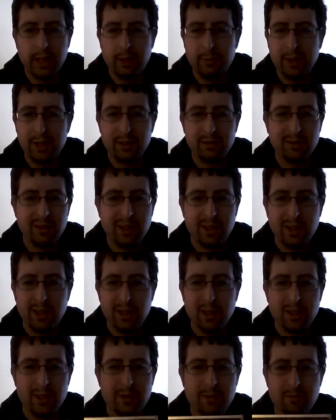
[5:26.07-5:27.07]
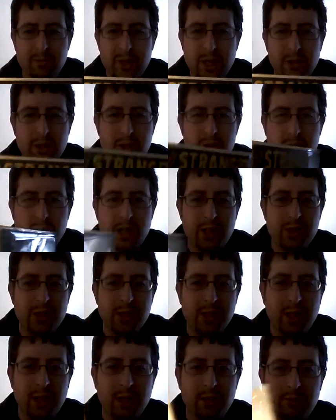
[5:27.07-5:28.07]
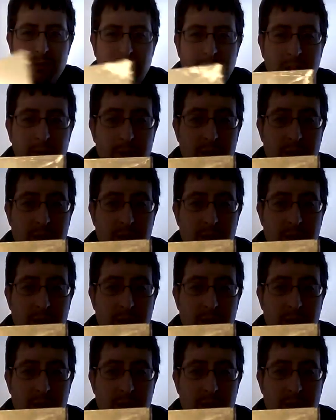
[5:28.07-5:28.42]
I mean, Doctor Strange doesn't get any